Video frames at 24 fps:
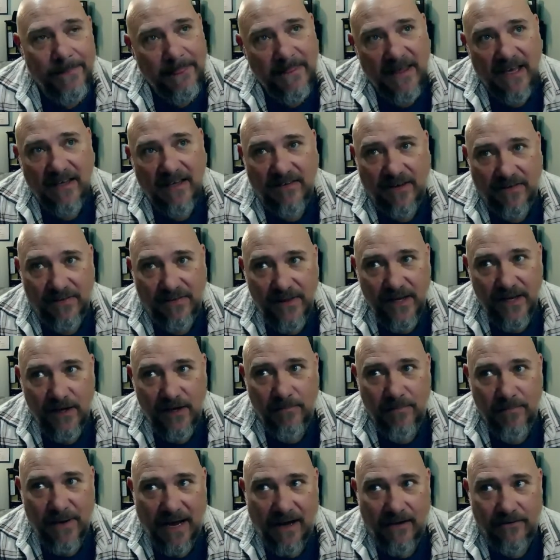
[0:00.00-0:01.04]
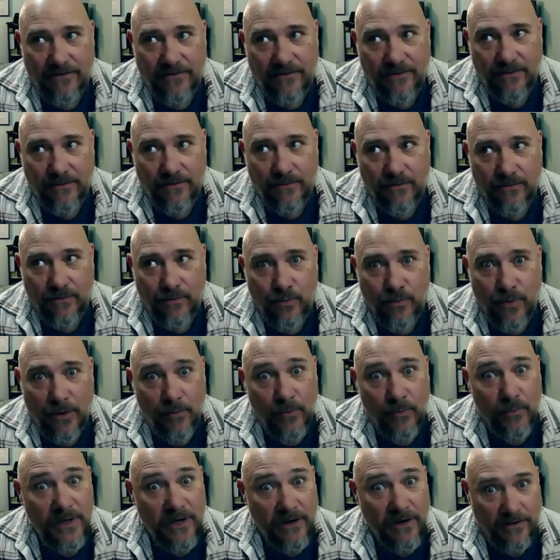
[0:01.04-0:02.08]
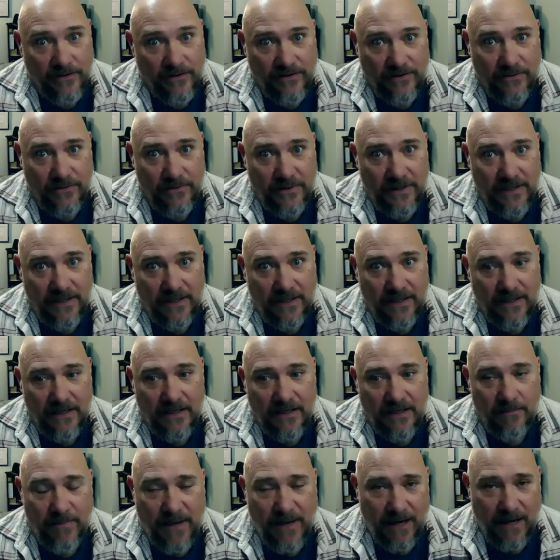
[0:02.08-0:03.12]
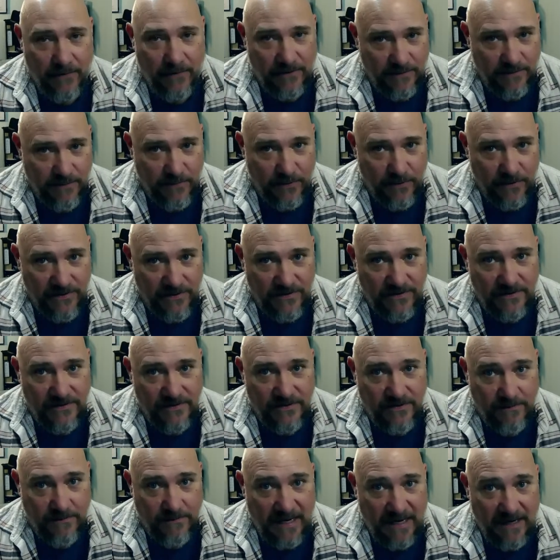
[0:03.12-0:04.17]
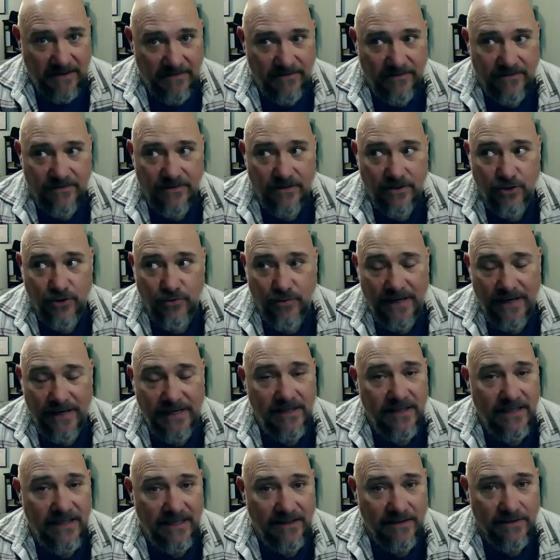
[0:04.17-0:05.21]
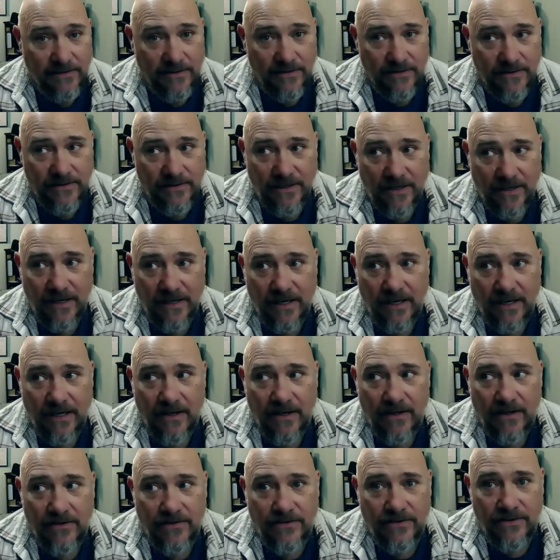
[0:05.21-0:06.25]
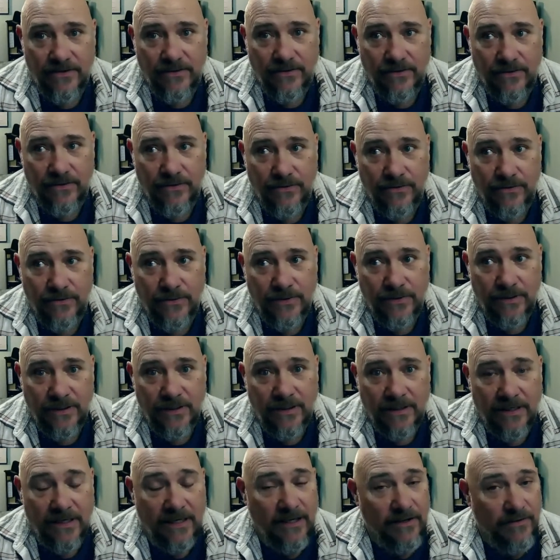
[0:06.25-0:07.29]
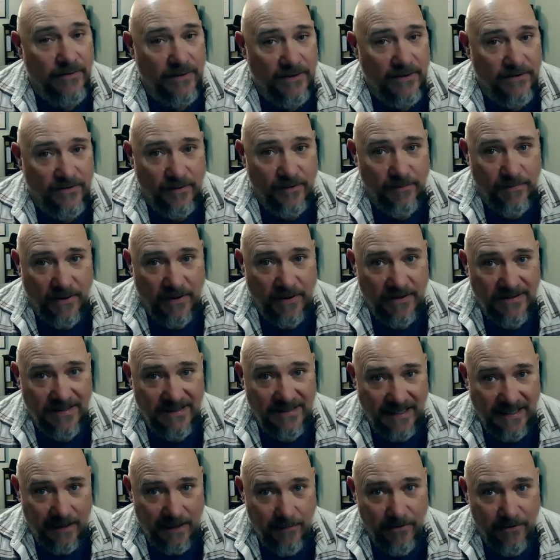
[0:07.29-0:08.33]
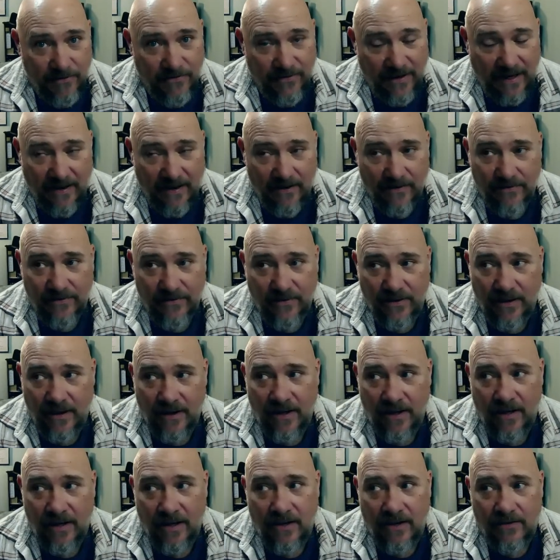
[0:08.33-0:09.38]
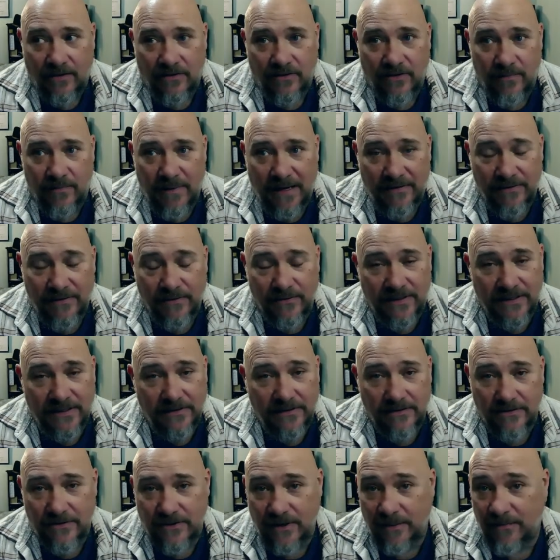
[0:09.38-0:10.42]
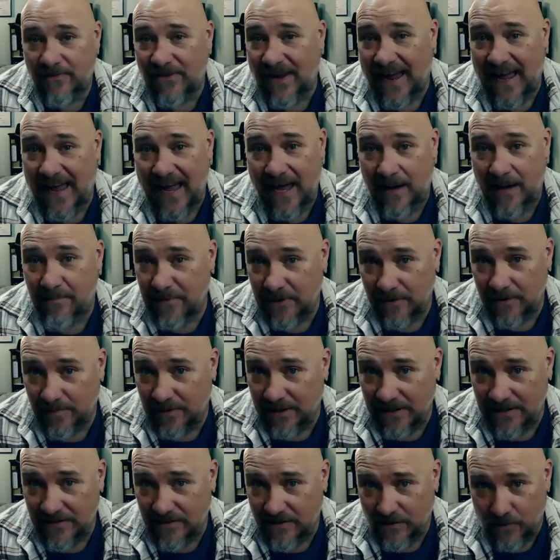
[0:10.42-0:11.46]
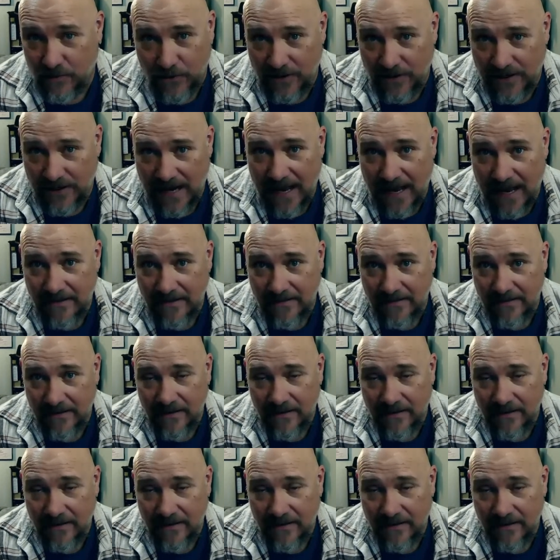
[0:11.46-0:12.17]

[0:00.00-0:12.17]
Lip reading: As I think about what we are doing in the power sports space to train dealers to increase their parts and labor sales, to make their dealerships a happier place to work at,